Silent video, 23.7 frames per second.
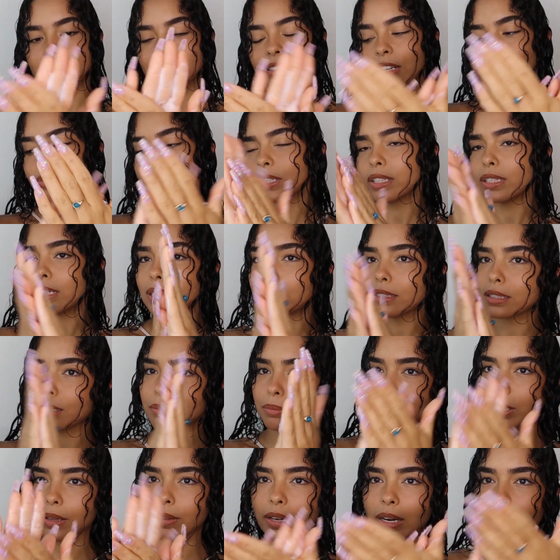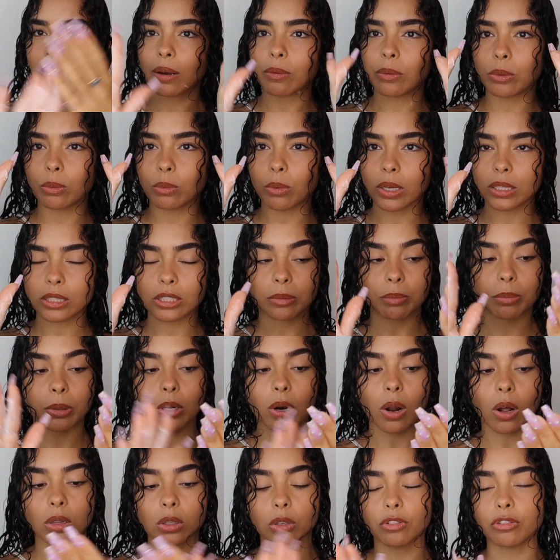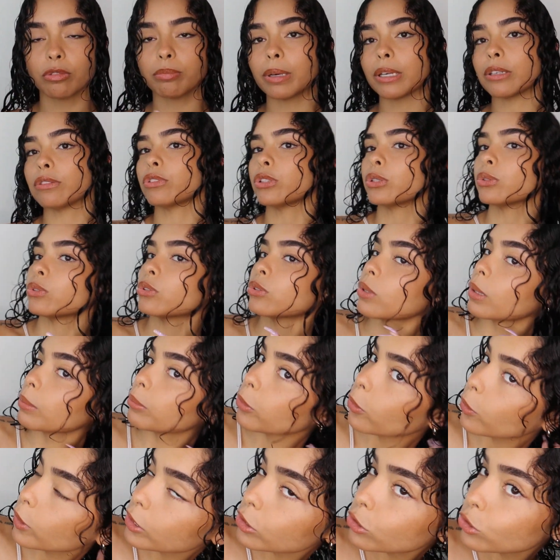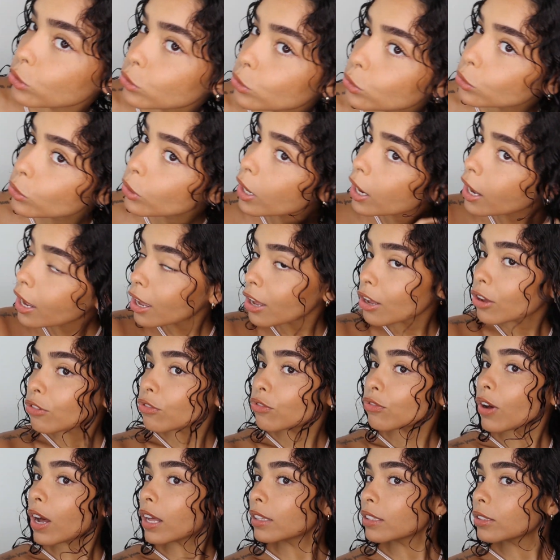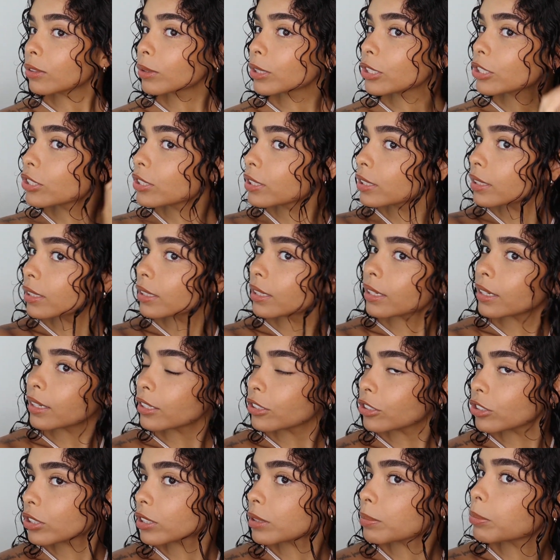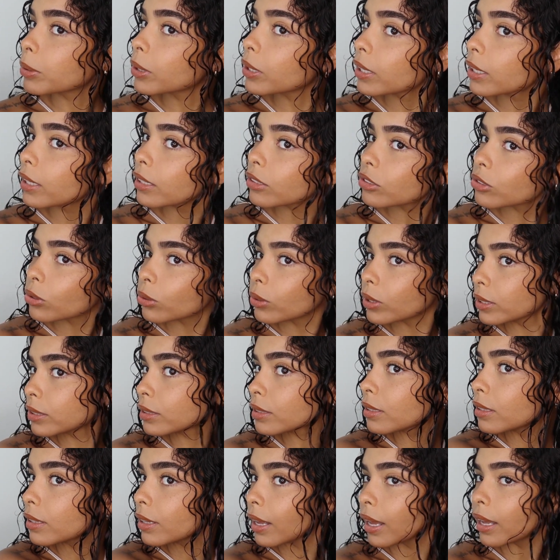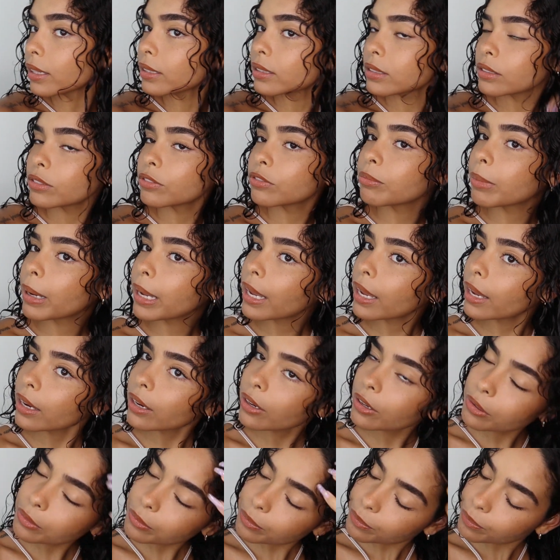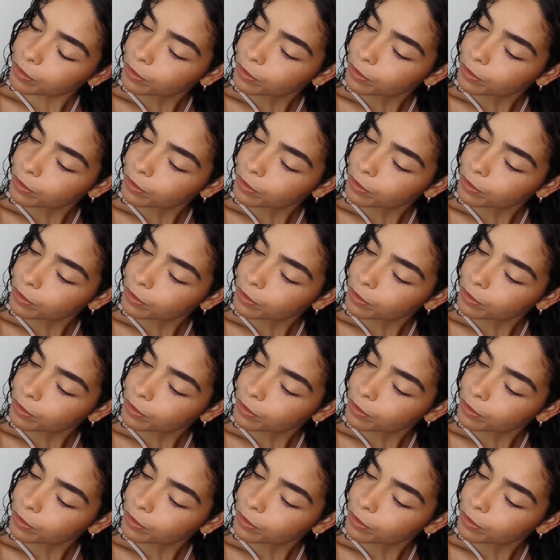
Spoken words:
Definitely not something that I would want to put all over my roots. So I'm going to follow what she did and just put it towards the ends of my hair.